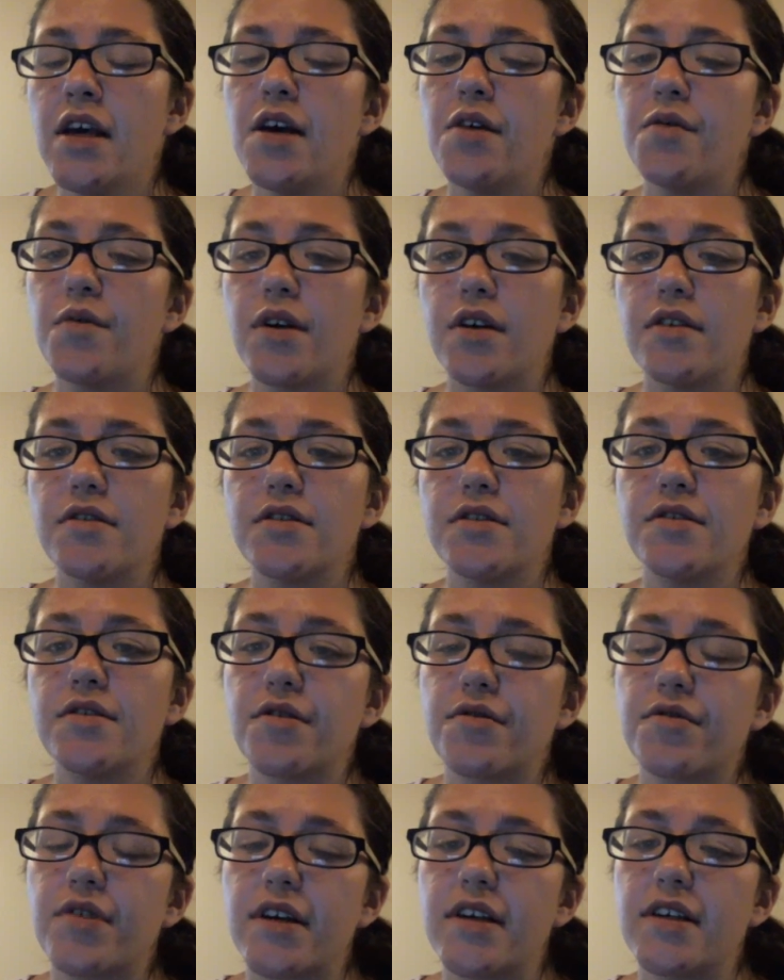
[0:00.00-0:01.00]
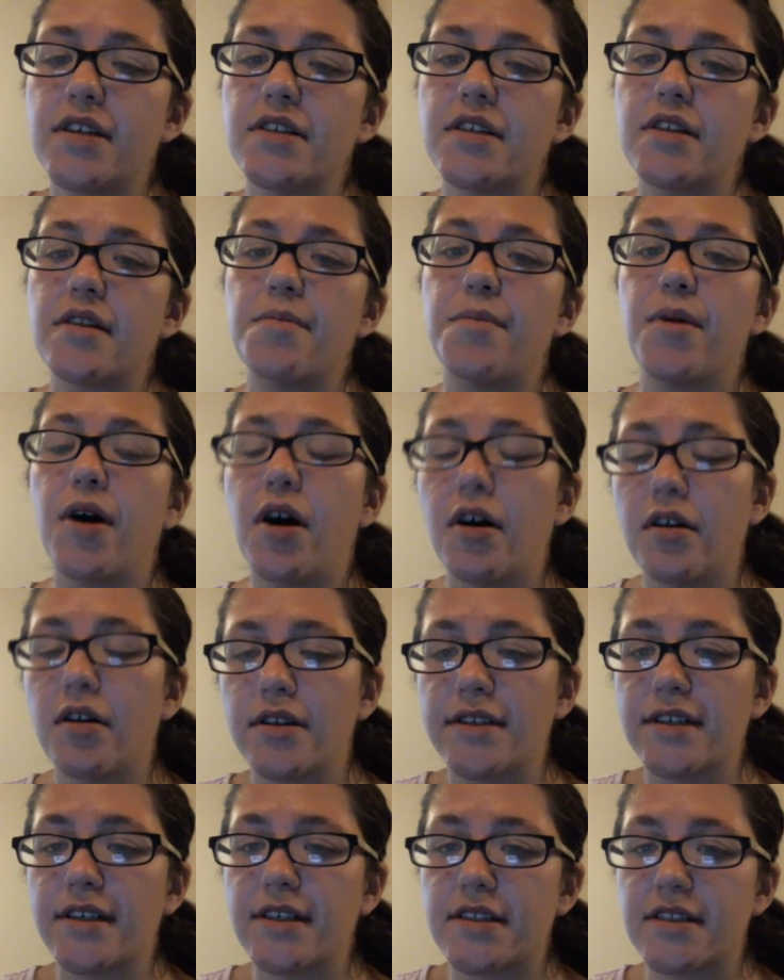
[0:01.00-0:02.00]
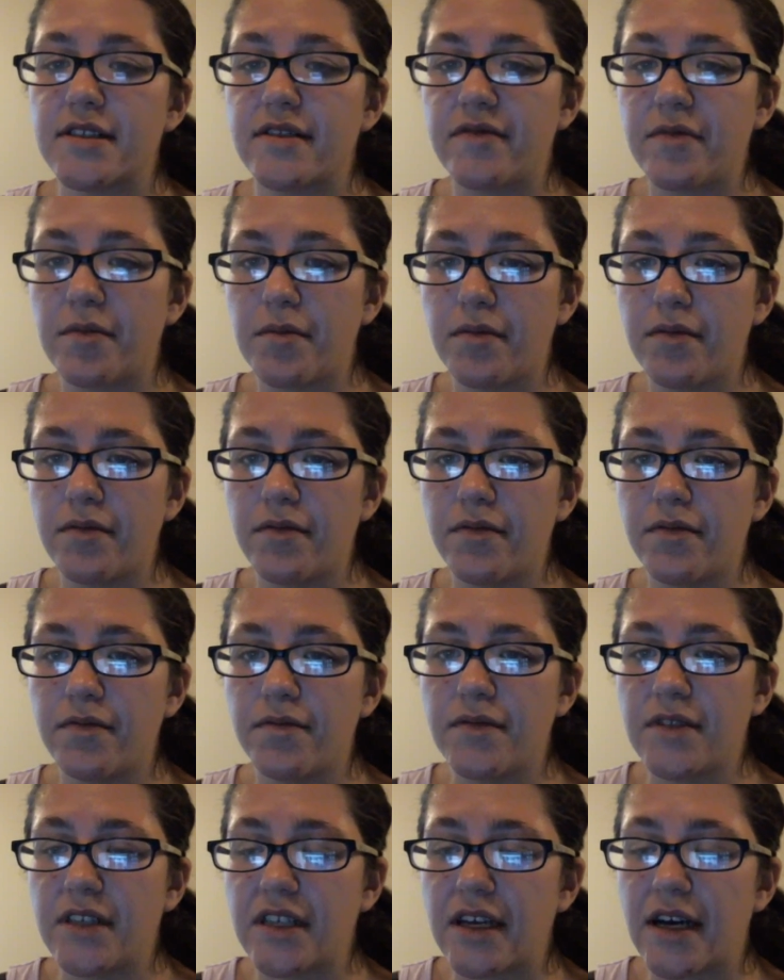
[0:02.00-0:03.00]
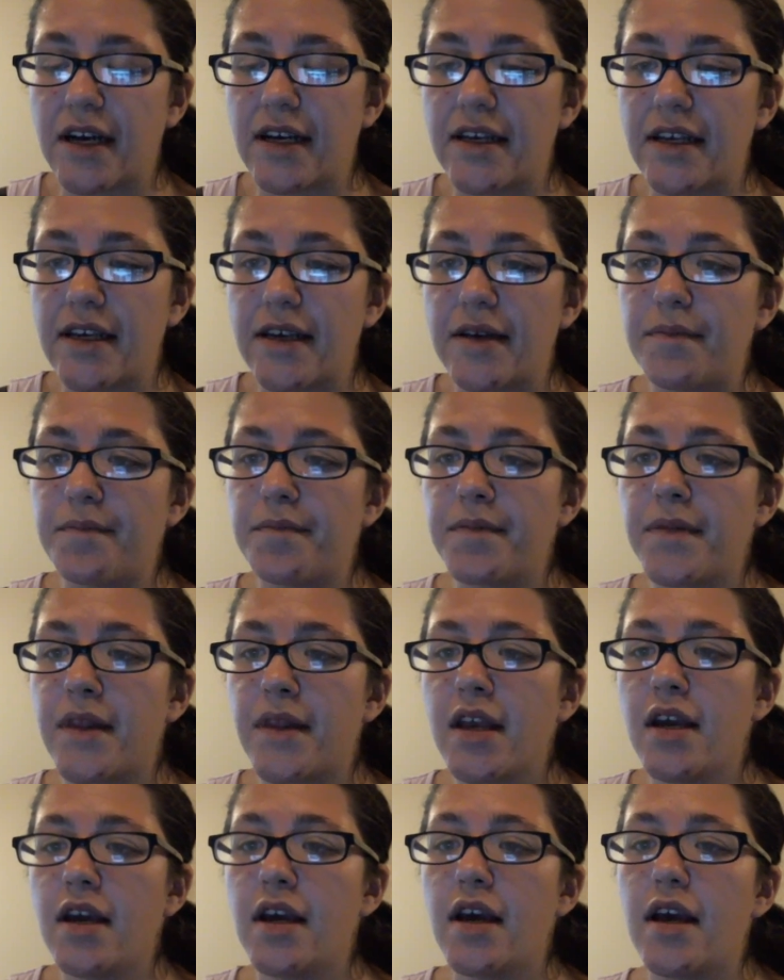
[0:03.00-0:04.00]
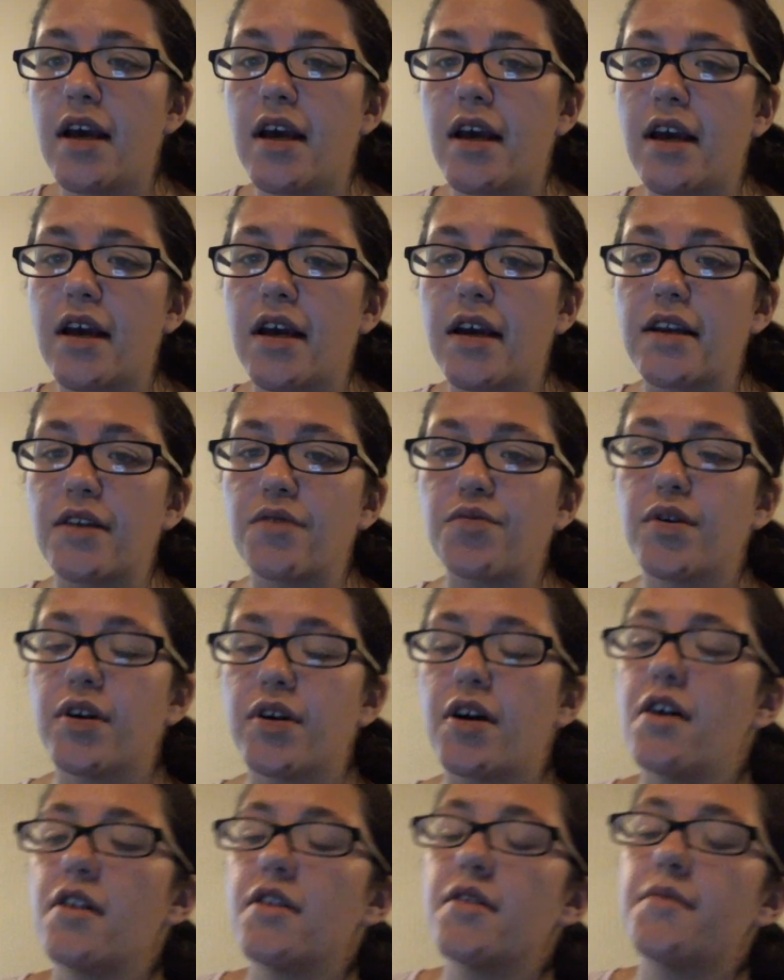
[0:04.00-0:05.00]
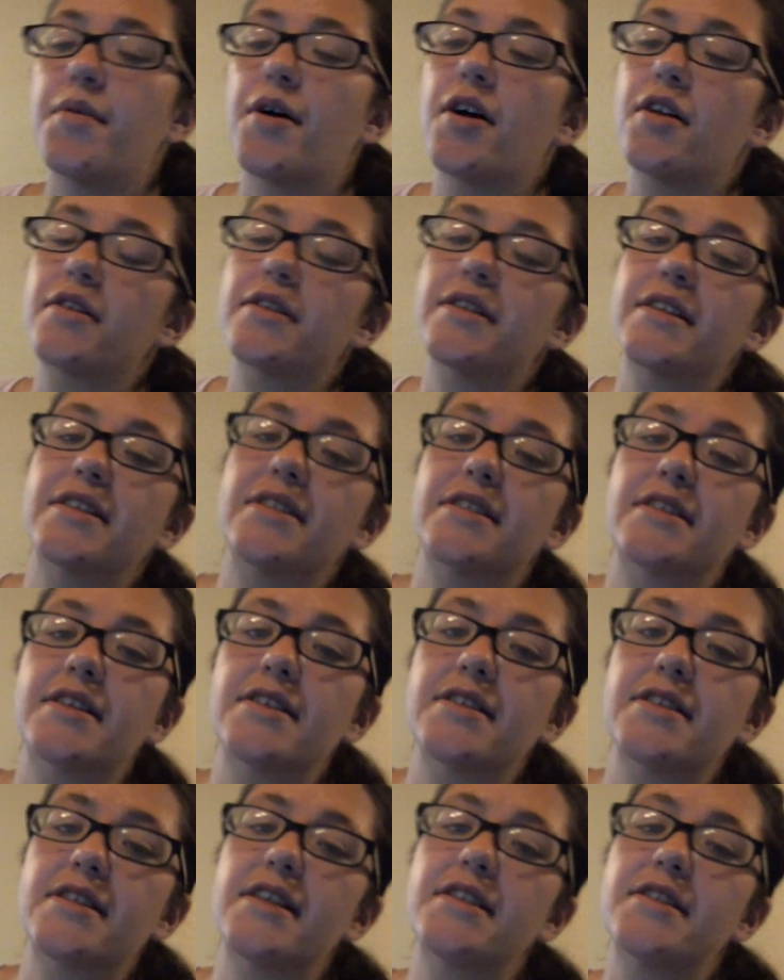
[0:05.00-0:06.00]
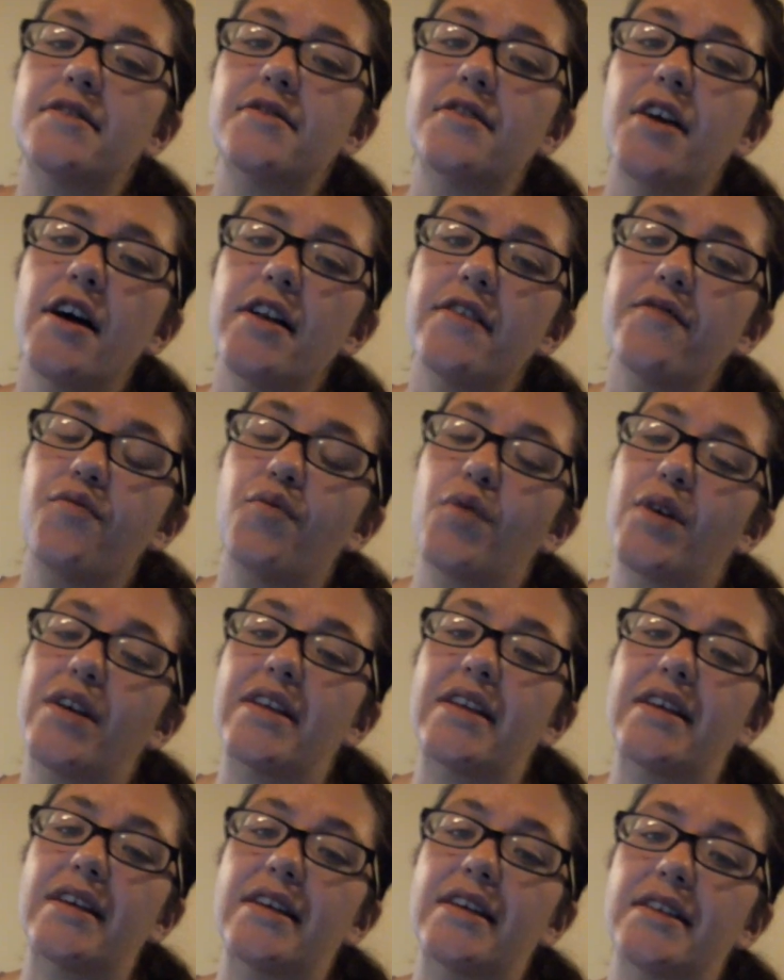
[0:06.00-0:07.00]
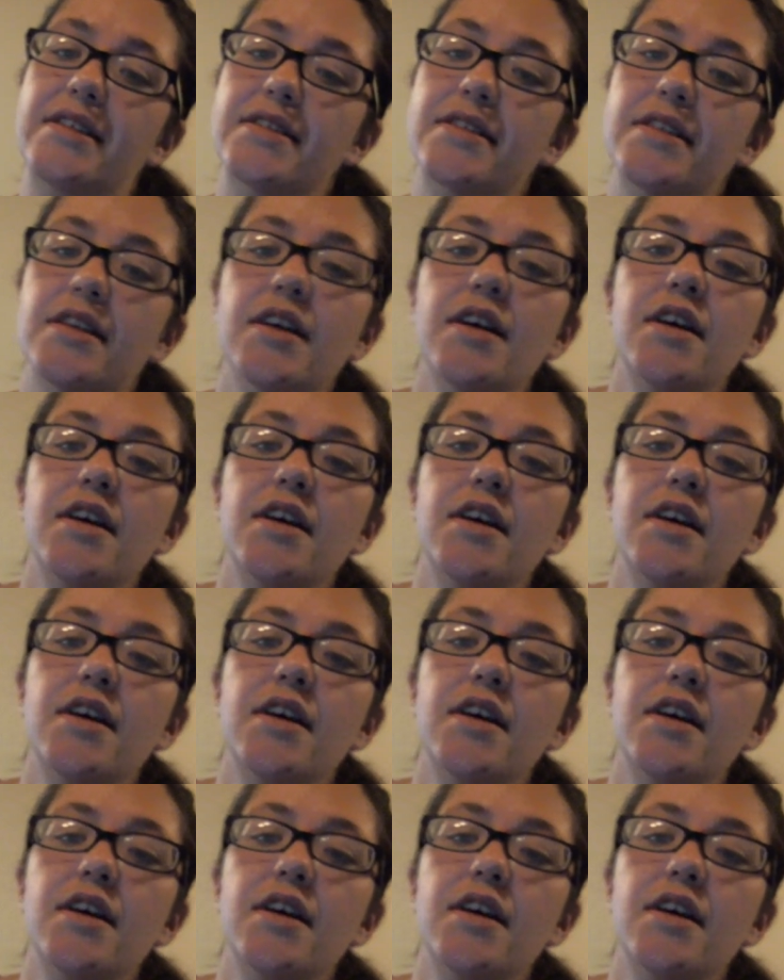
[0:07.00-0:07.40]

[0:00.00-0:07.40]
We also don't get into the politics of D.I.D. And we call it politics because that's a lot of what it is.